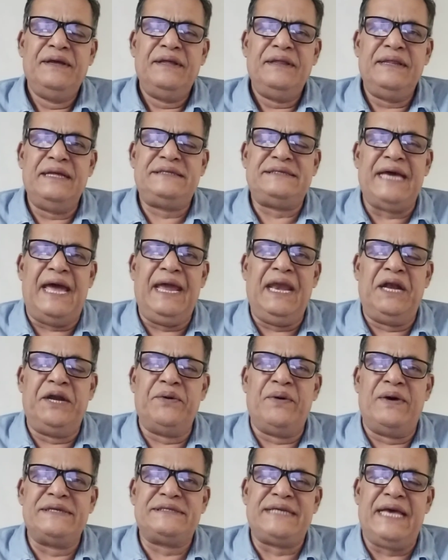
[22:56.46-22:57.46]
the child
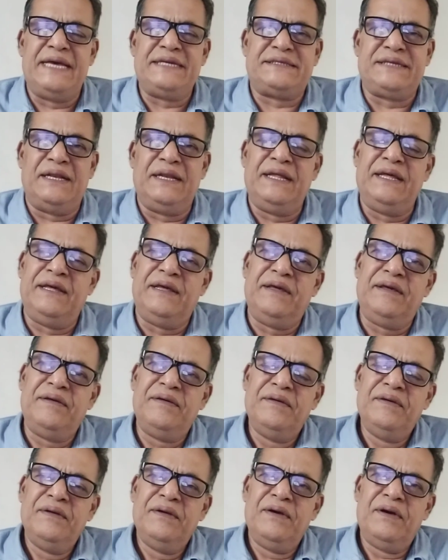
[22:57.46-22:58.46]
was actually
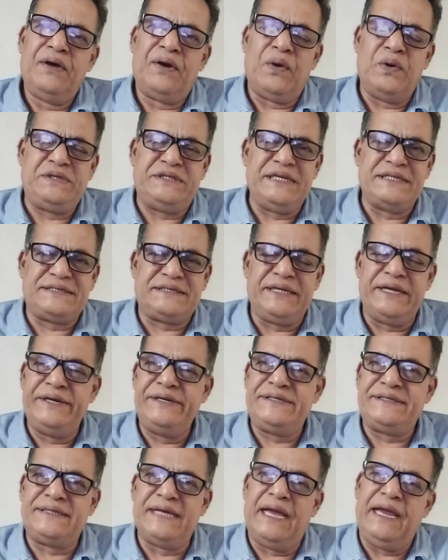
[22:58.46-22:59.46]

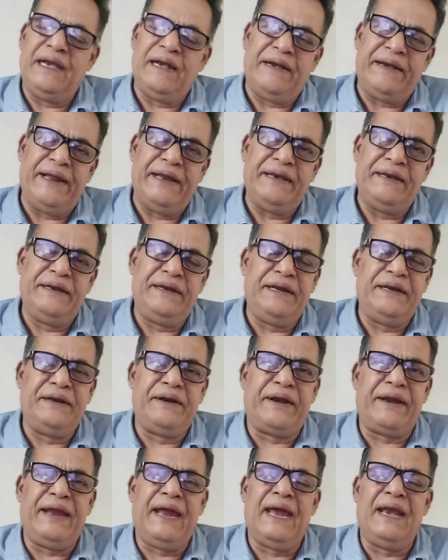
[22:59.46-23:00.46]
Rochester's child, and
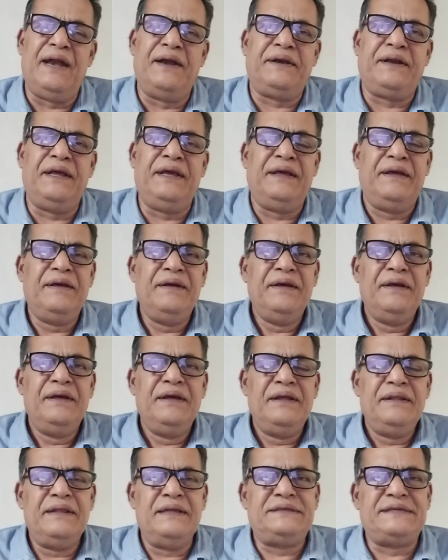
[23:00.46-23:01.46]
in reality
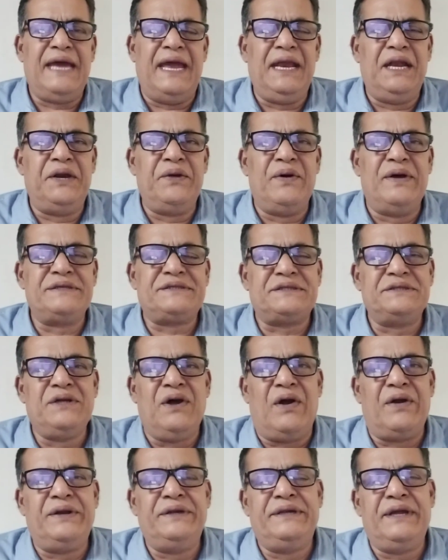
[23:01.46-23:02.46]
the child was
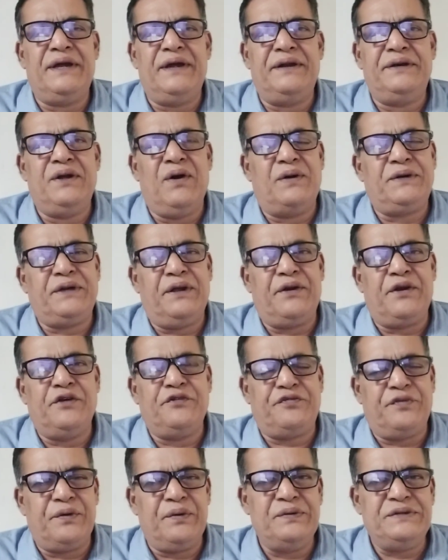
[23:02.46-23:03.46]
not the daughter
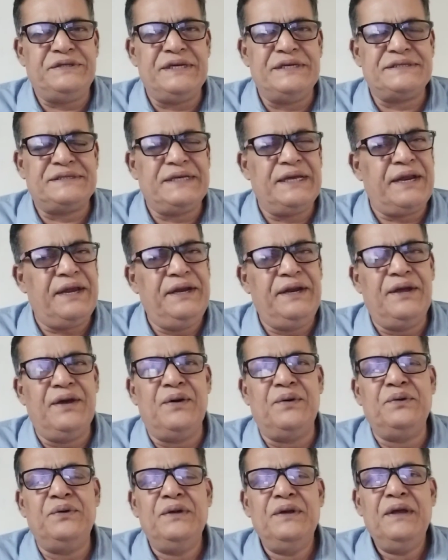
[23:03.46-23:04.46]
of Rochester.
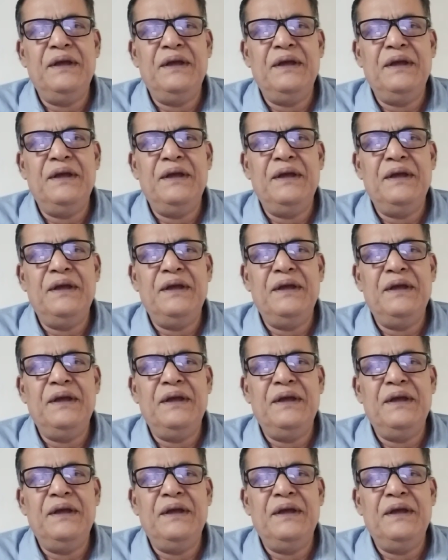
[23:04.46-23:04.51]
Anyhow,